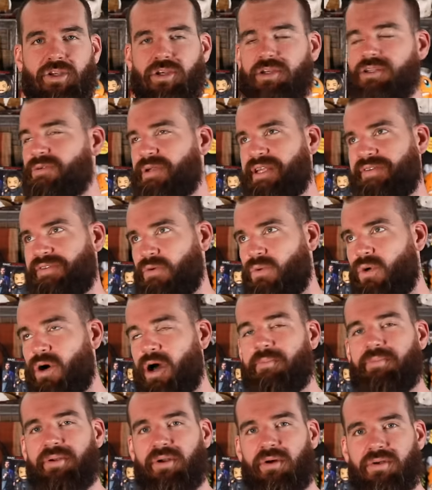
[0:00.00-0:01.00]
you can do whatever you
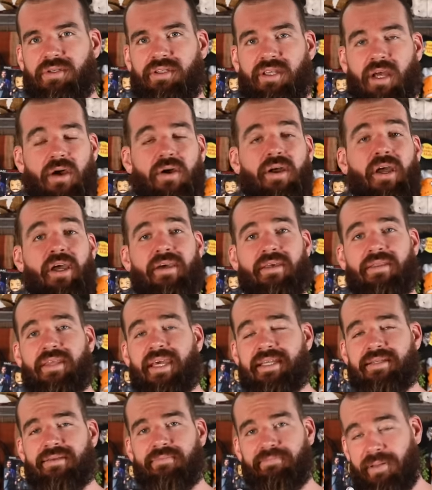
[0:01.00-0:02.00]
want, but also,
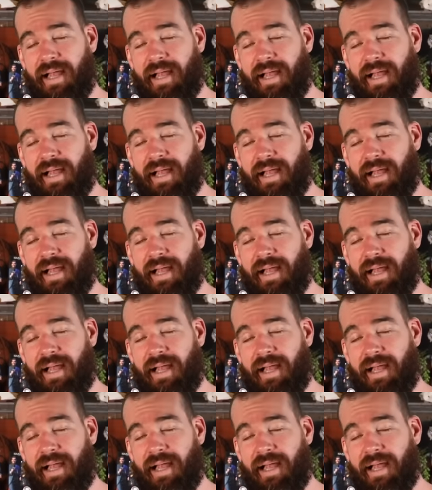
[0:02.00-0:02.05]
these are